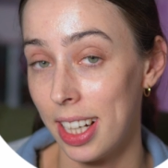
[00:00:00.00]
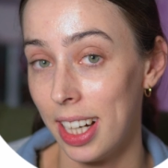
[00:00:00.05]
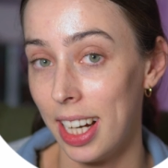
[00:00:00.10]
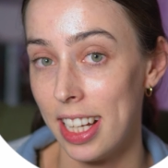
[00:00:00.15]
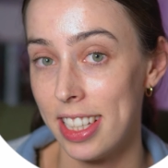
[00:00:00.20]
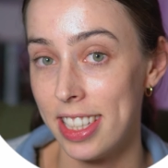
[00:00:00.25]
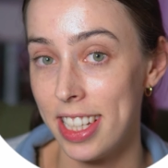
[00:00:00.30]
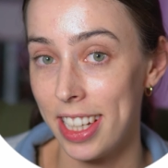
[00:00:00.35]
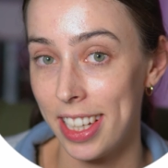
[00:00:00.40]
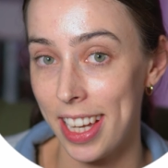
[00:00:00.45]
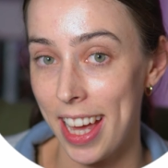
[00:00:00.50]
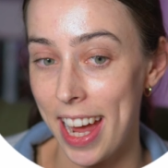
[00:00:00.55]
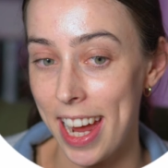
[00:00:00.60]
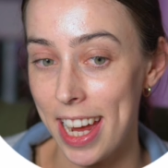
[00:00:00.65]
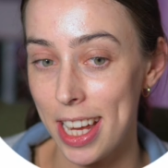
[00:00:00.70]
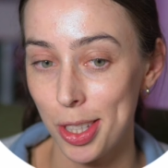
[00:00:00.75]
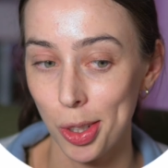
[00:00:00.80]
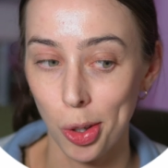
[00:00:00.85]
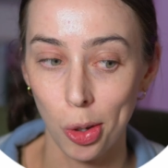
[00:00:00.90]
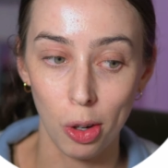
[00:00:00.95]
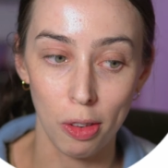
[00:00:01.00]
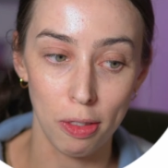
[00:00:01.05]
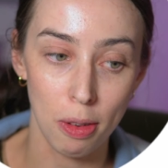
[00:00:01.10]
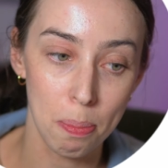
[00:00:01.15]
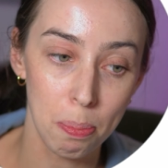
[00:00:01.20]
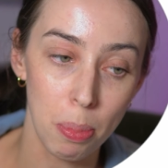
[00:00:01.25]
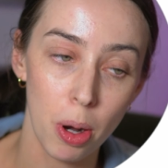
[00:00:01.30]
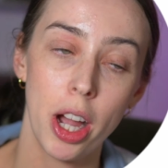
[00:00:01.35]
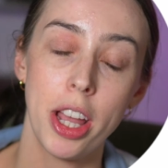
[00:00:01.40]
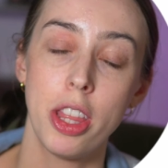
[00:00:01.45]
classic case
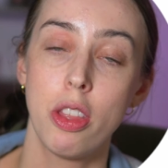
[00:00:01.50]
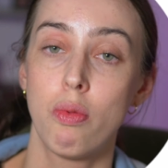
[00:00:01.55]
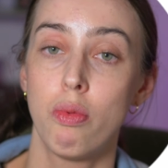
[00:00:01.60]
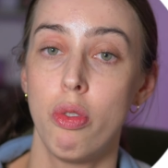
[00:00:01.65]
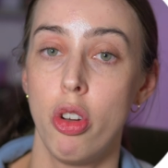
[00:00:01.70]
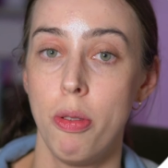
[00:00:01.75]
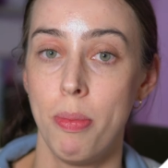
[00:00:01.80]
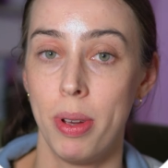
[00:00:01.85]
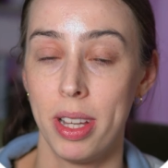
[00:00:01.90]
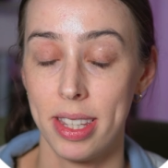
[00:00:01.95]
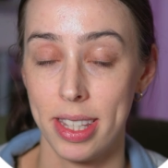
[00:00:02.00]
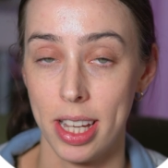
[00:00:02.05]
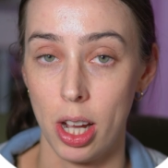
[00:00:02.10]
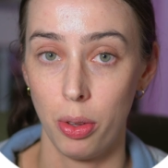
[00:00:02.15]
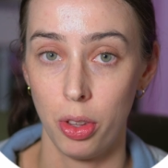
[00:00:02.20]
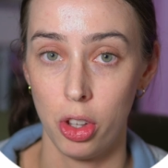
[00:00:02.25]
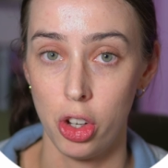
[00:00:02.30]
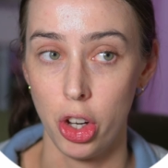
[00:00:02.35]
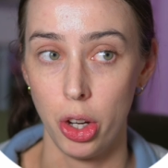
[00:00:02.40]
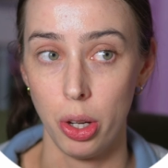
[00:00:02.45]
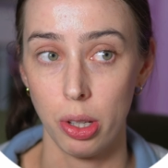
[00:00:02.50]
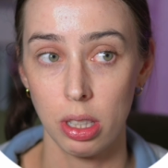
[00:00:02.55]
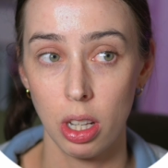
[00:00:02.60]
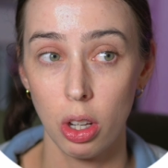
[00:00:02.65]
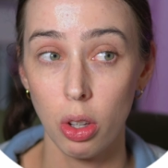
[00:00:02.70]
of buy the rumor, sell the news.